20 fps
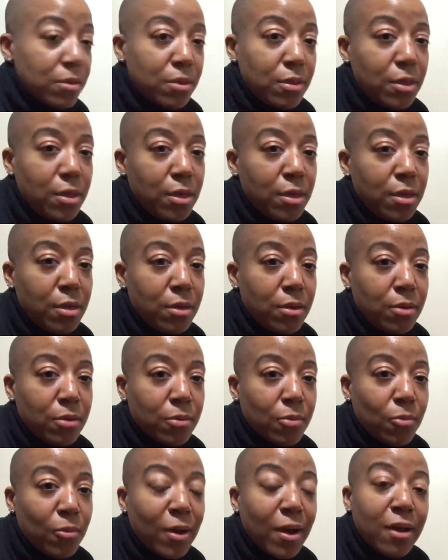the
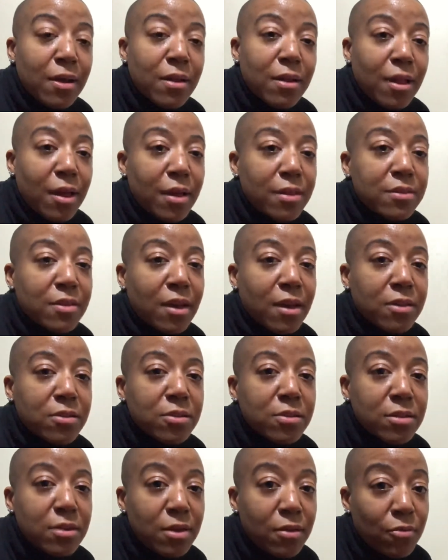wine glass
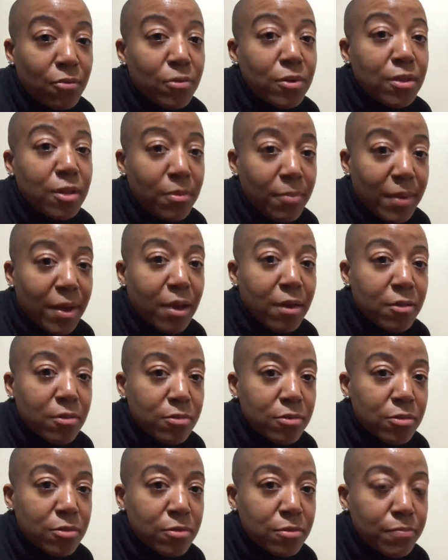actually really
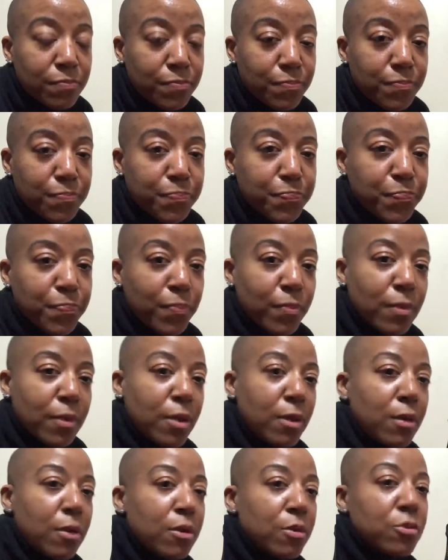matters.
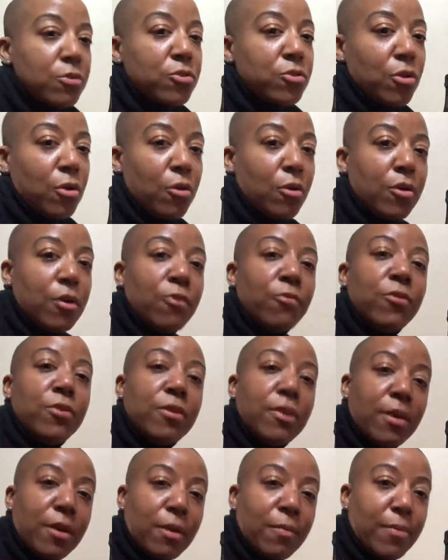So if you
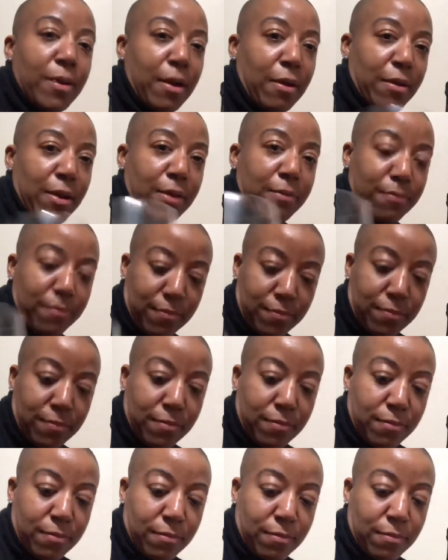think about it,
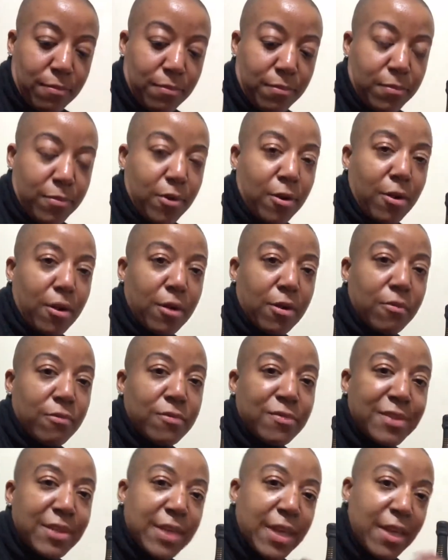part of
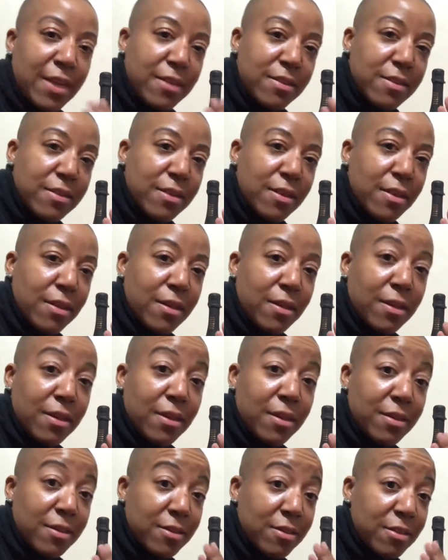tasting
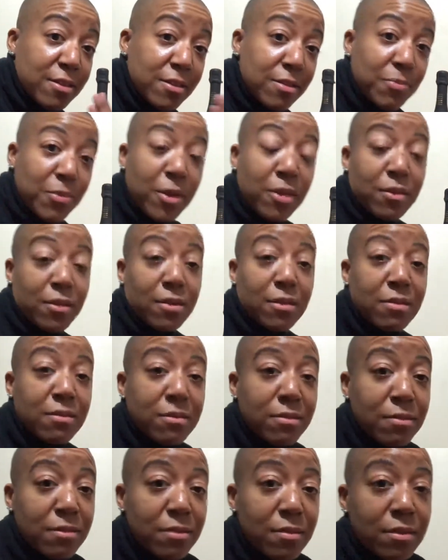is smelling.
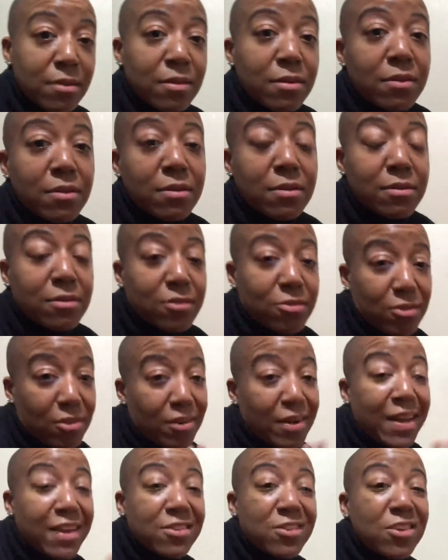
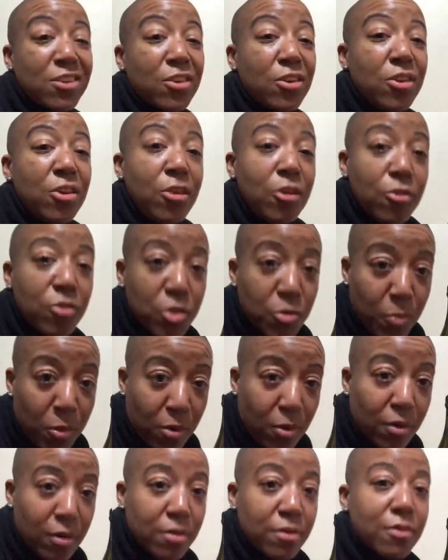Sorry, actually a huge
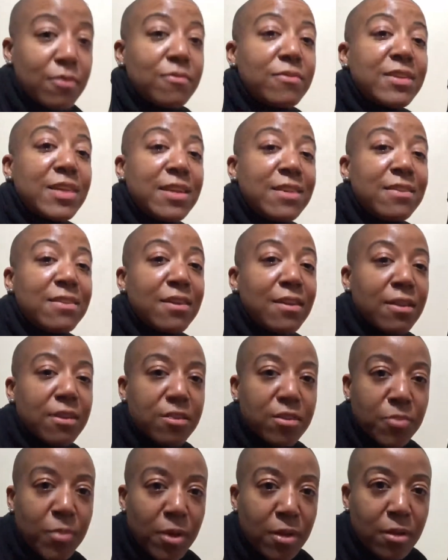part of tasting is
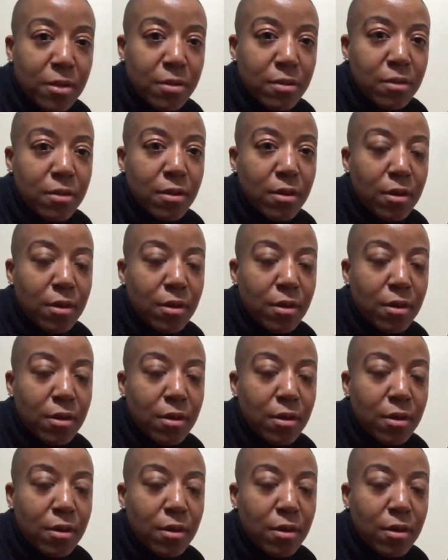smelling.